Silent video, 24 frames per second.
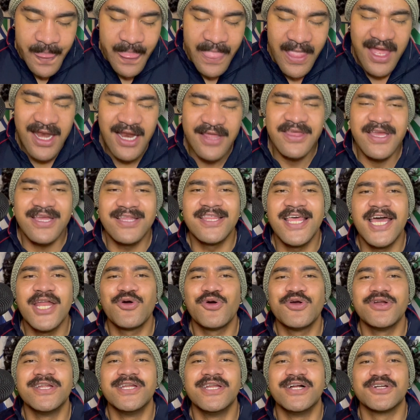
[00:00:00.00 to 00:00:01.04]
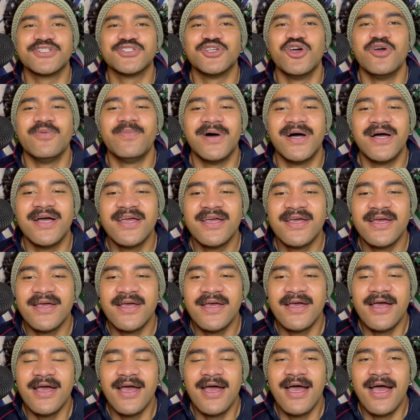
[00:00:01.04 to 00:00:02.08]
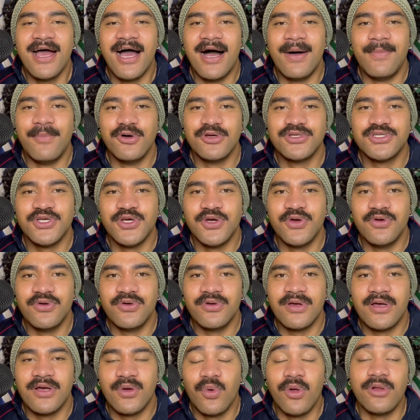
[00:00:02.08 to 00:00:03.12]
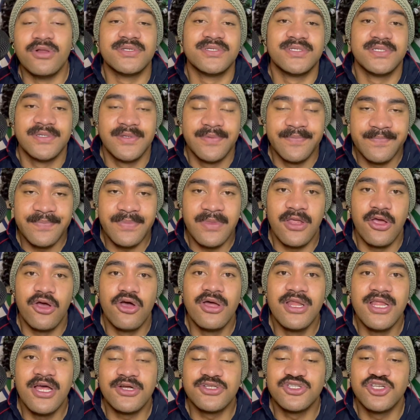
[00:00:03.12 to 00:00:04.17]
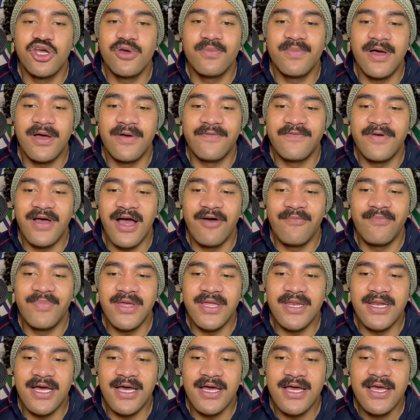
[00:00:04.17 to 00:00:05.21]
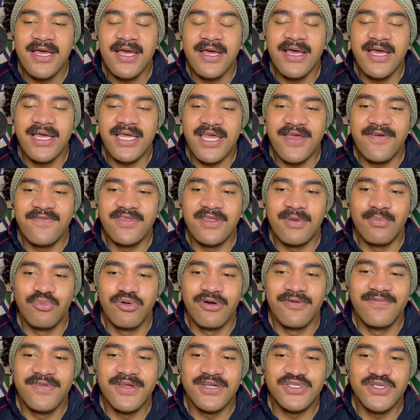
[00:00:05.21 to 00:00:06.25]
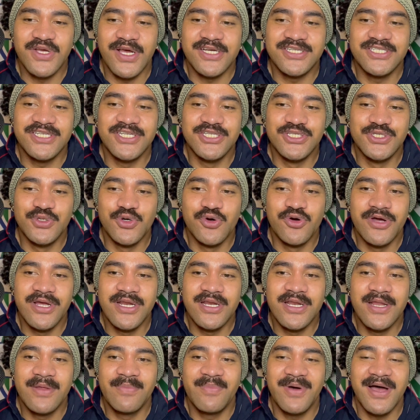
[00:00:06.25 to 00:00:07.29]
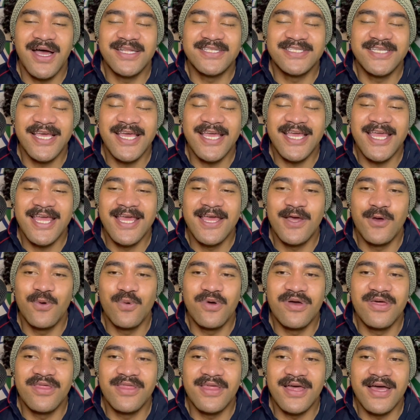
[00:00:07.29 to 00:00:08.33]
And I think later on in October, I'm also, early October, I've been given the privilege to actually partake with